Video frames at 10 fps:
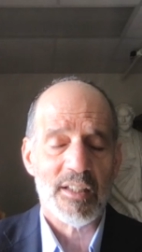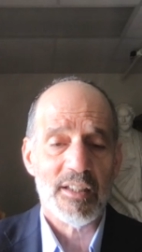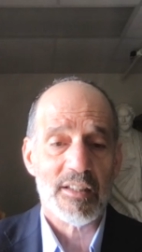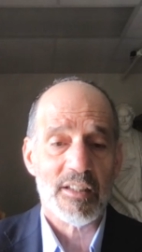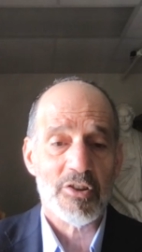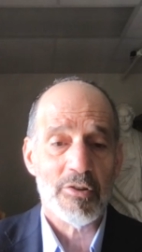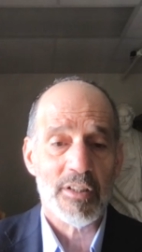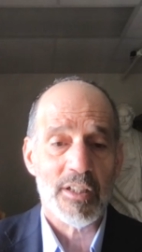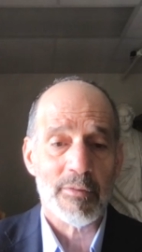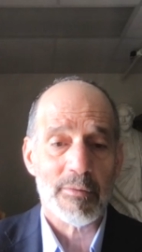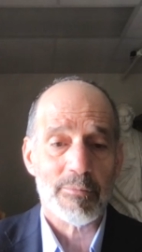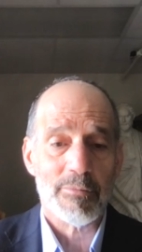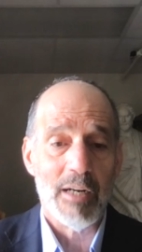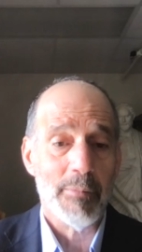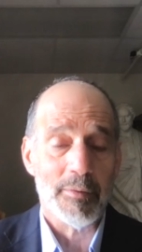I think the two of them,
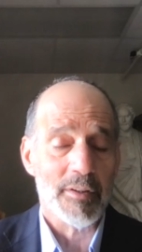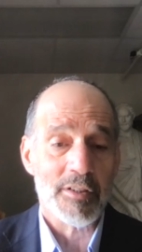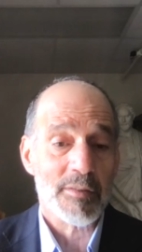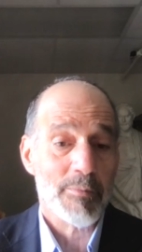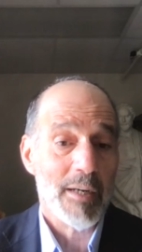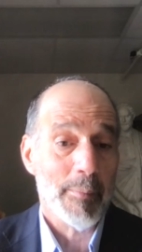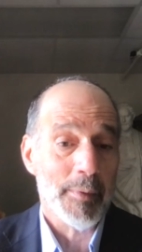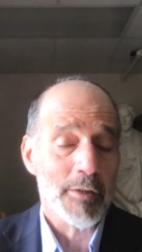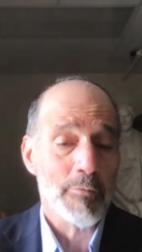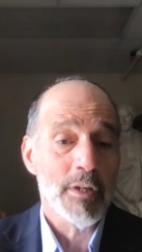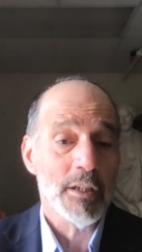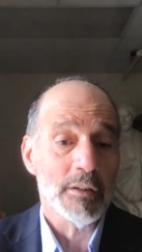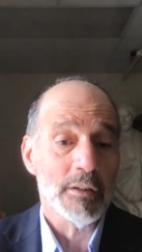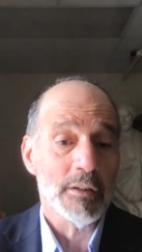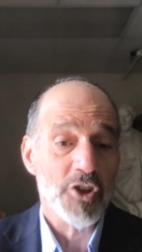there was probably
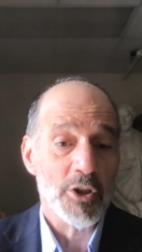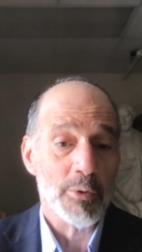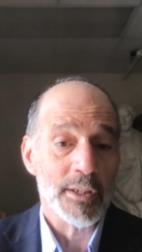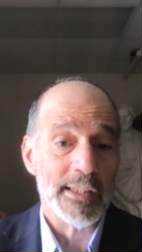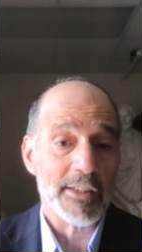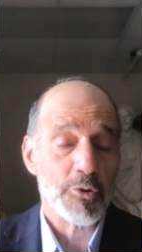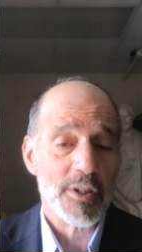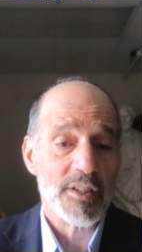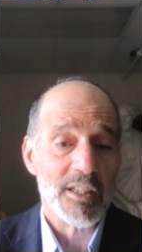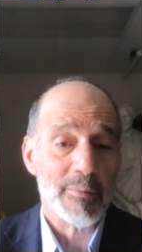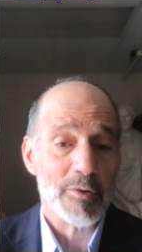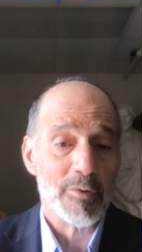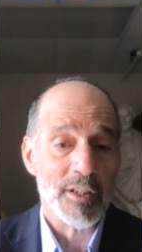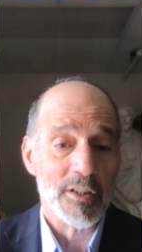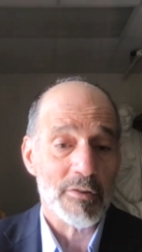real, genuine electricity
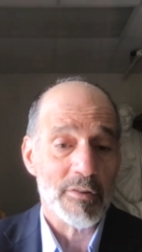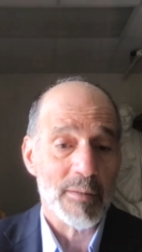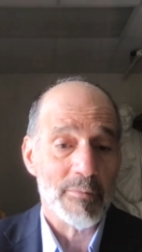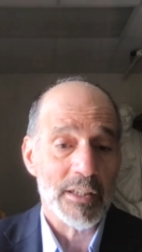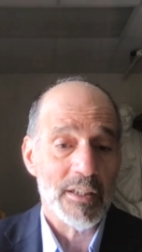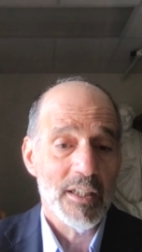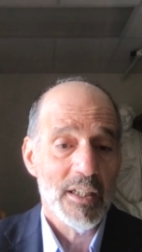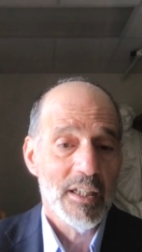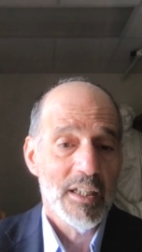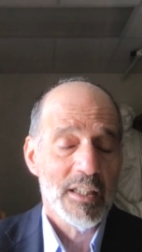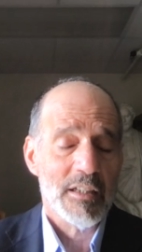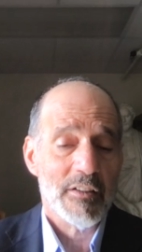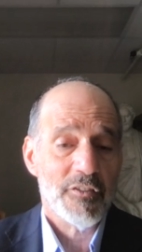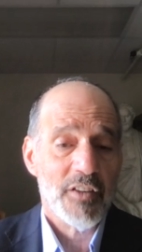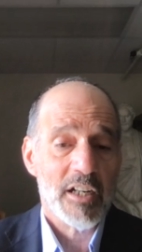between the two of them. And
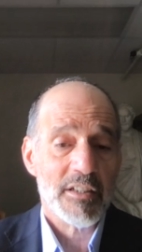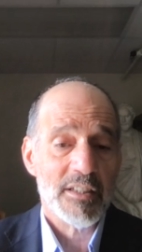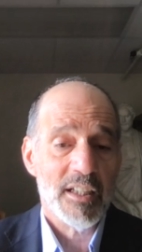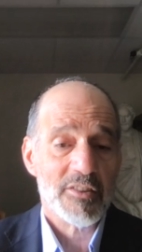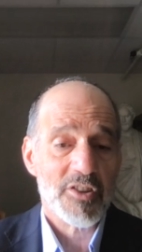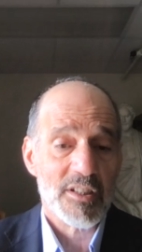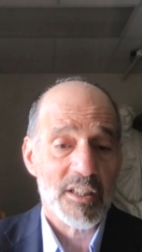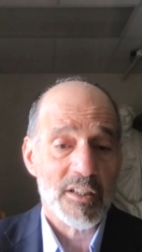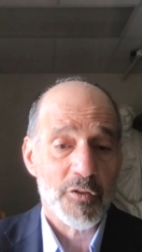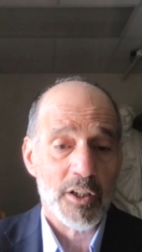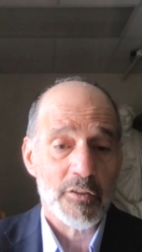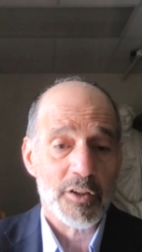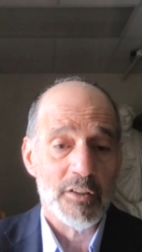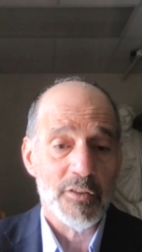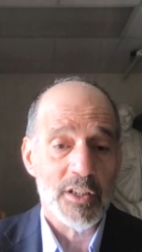their affair is not just an affair
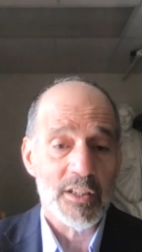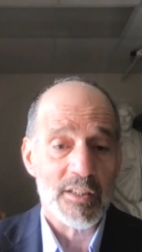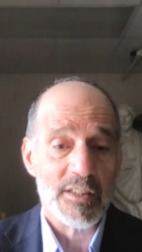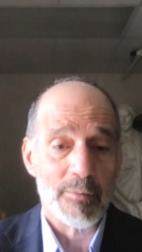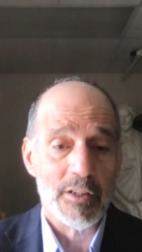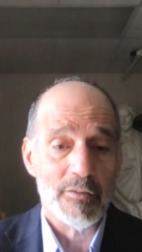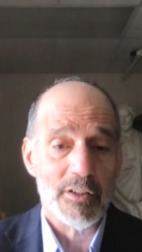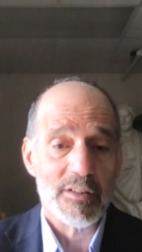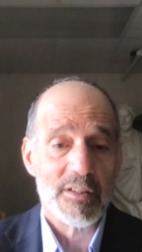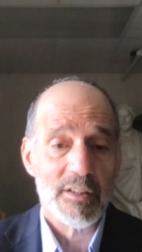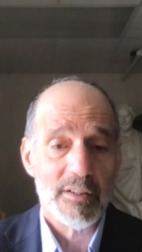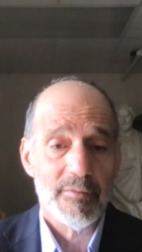of convenience, I'm convinced.